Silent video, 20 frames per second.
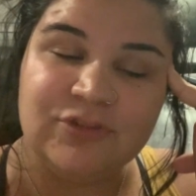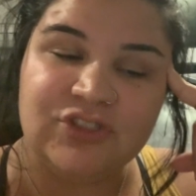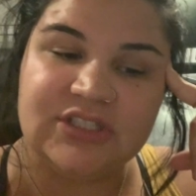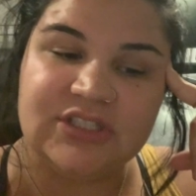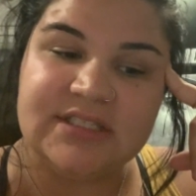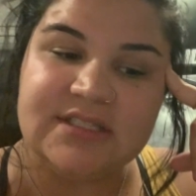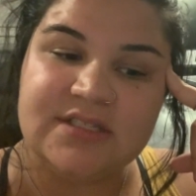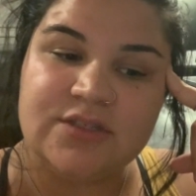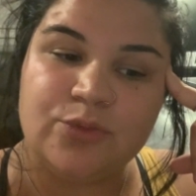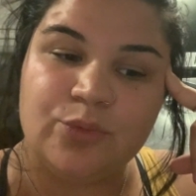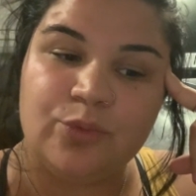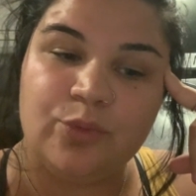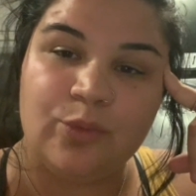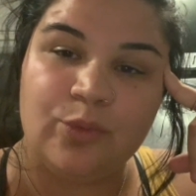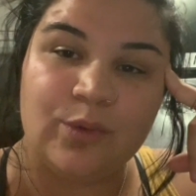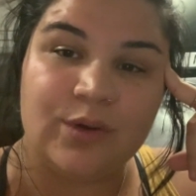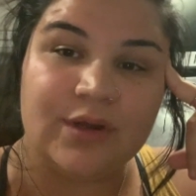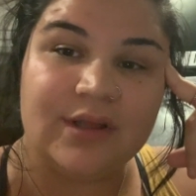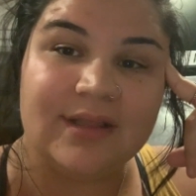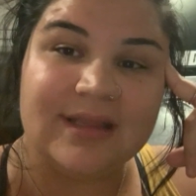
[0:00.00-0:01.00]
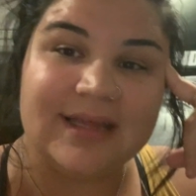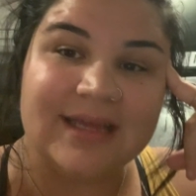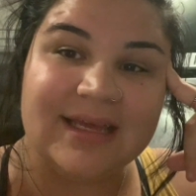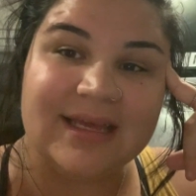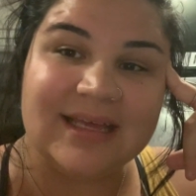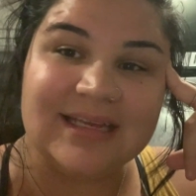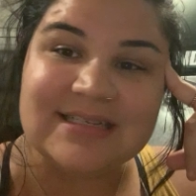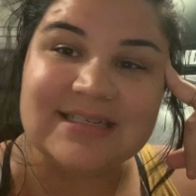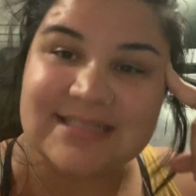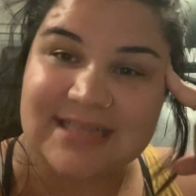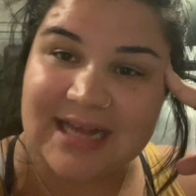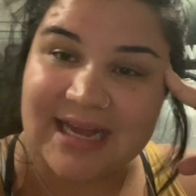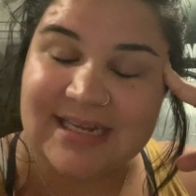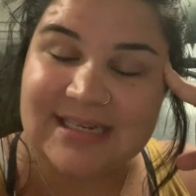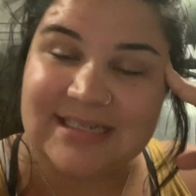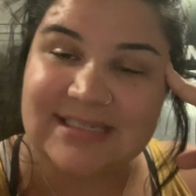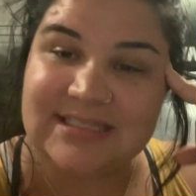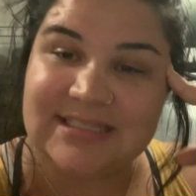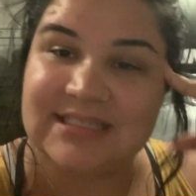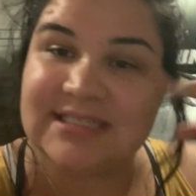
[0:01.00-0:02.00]
just really
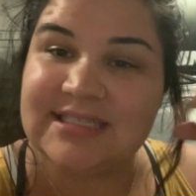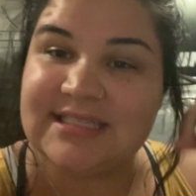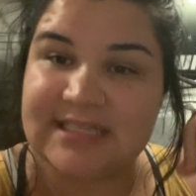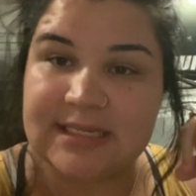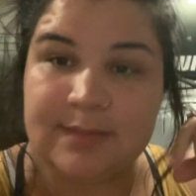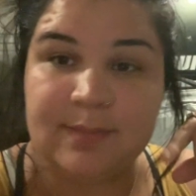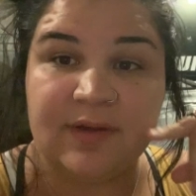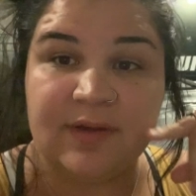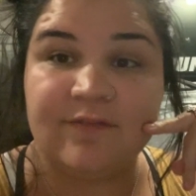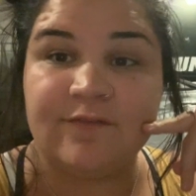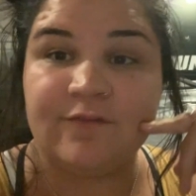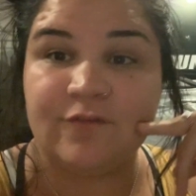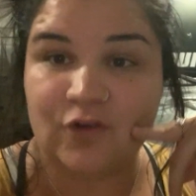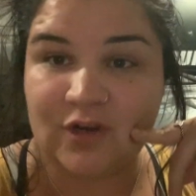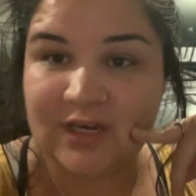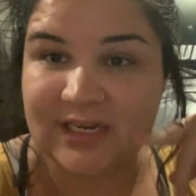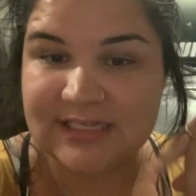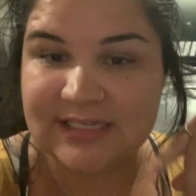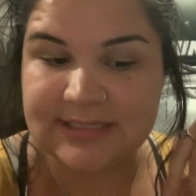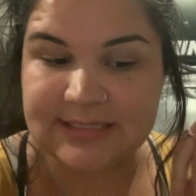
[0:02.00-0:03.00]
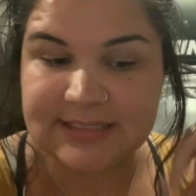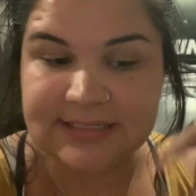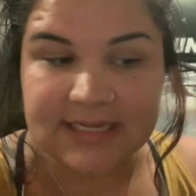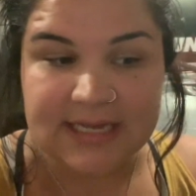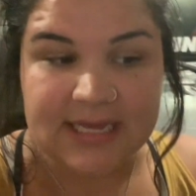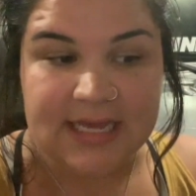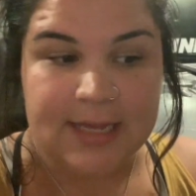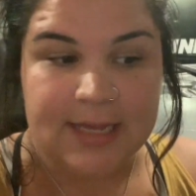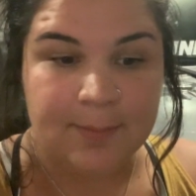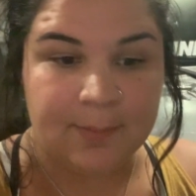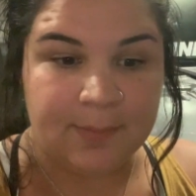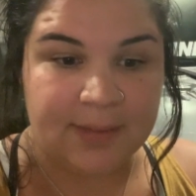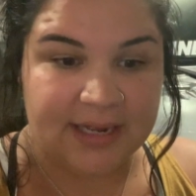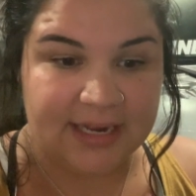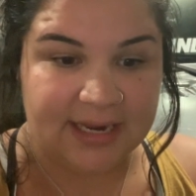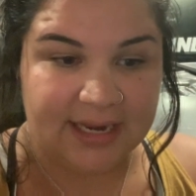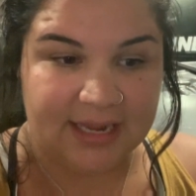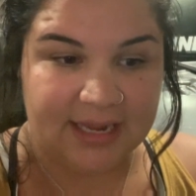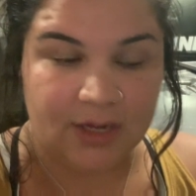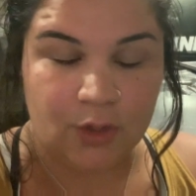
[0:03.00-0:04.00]
excited to see my friends,
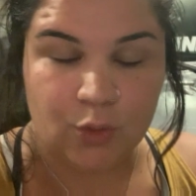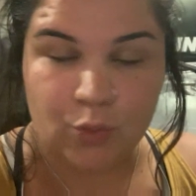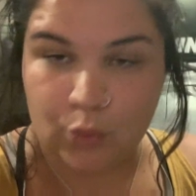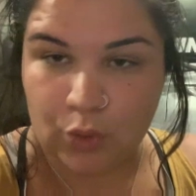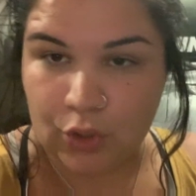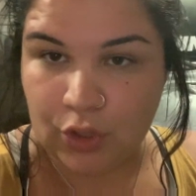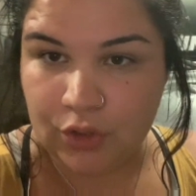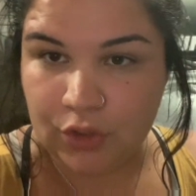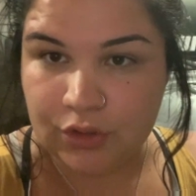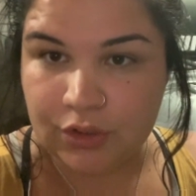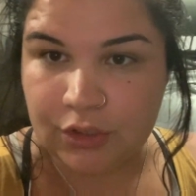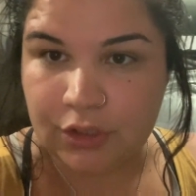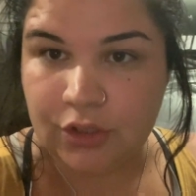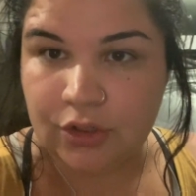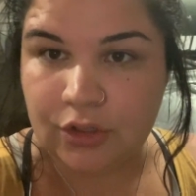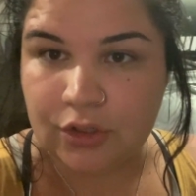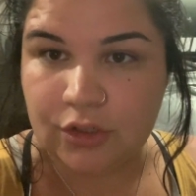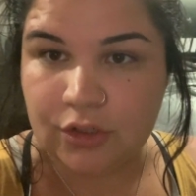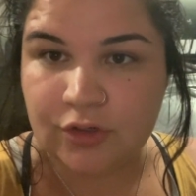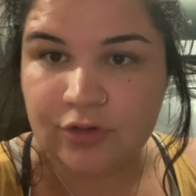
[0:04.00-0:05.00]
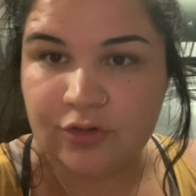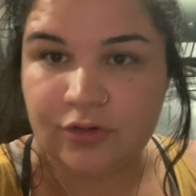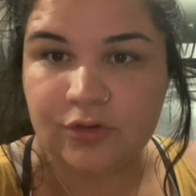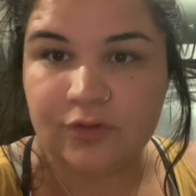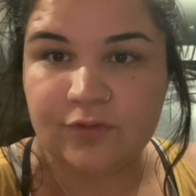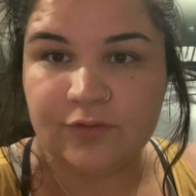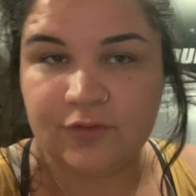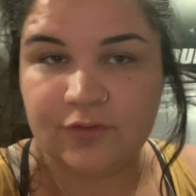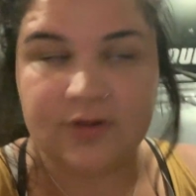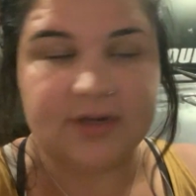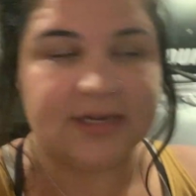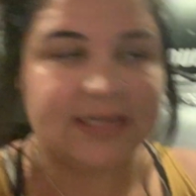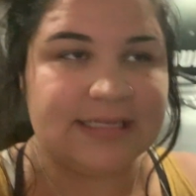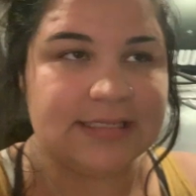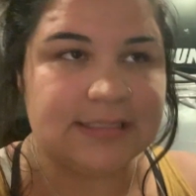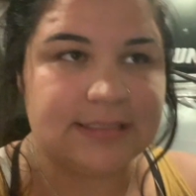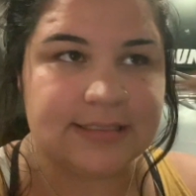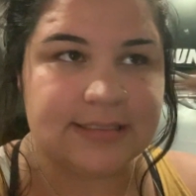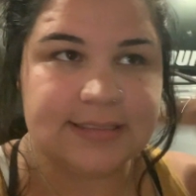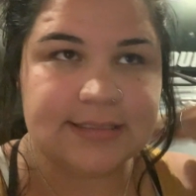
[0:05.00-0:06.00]
my crawler girl
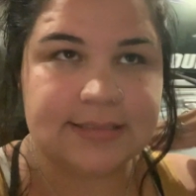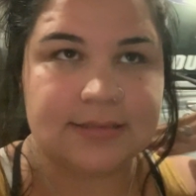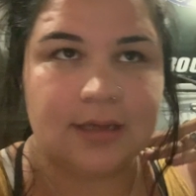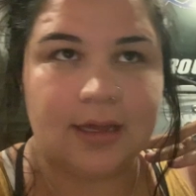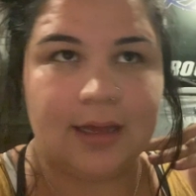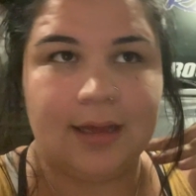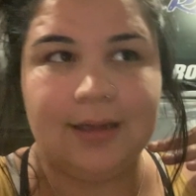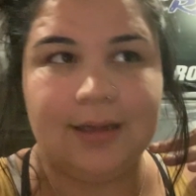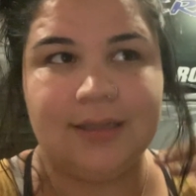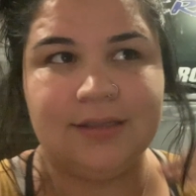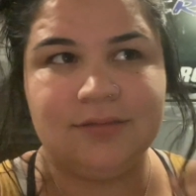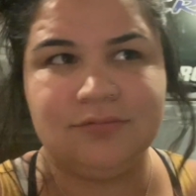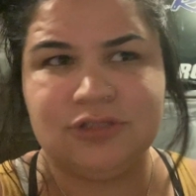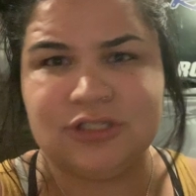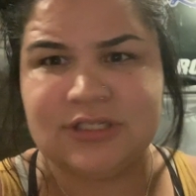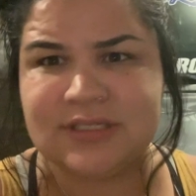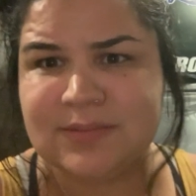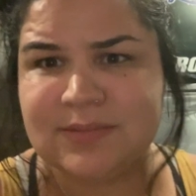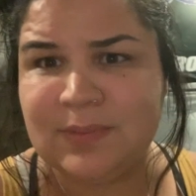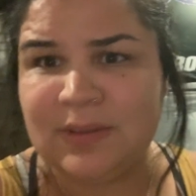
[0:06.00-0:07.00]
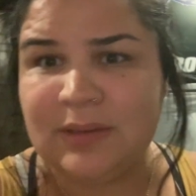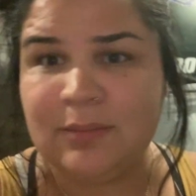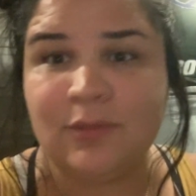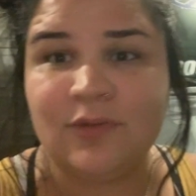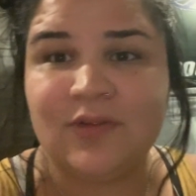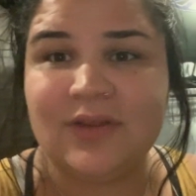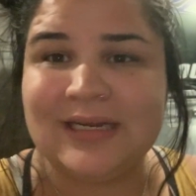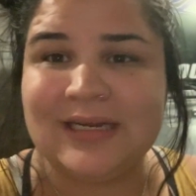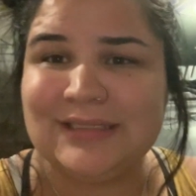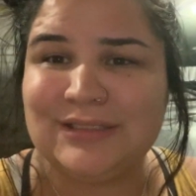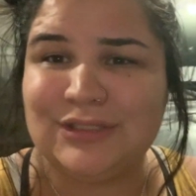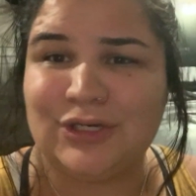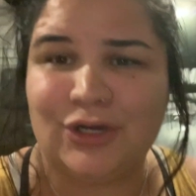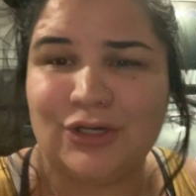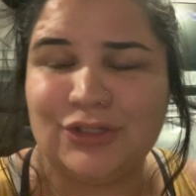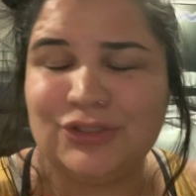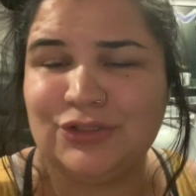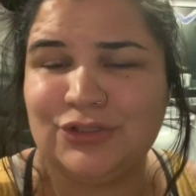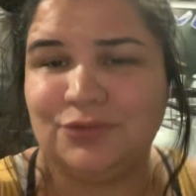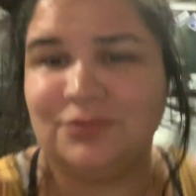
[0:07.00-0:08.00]
friends, just people that I
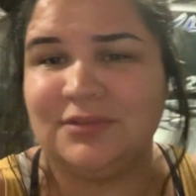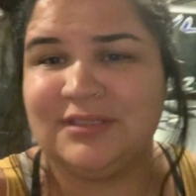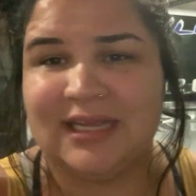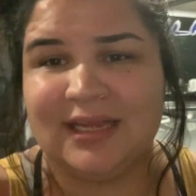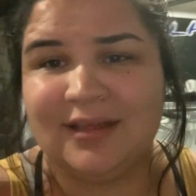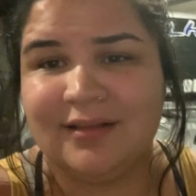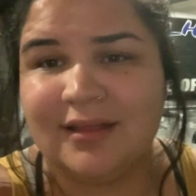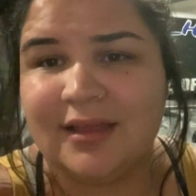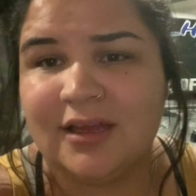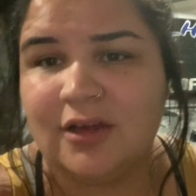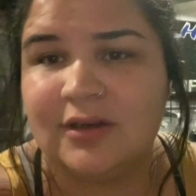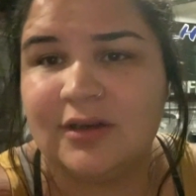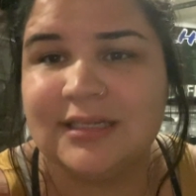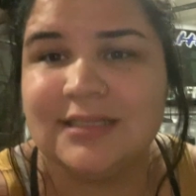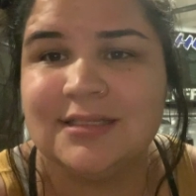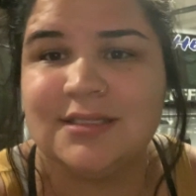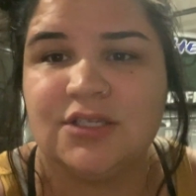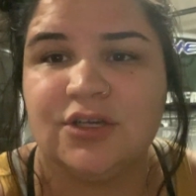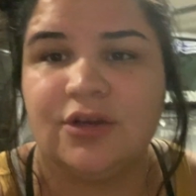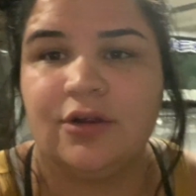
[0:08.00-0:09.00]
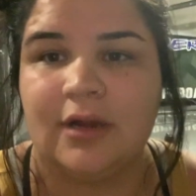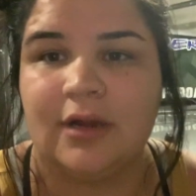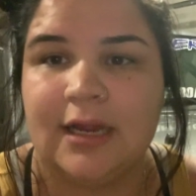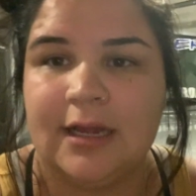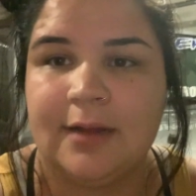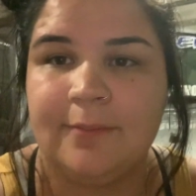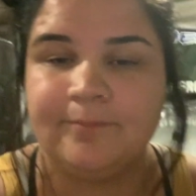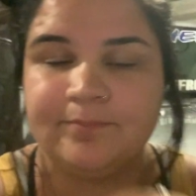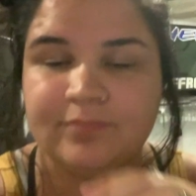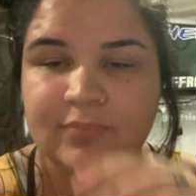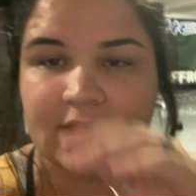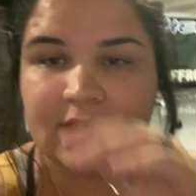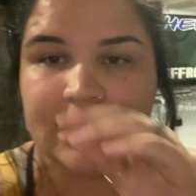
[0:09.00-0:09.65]
talk to daily on Instagram.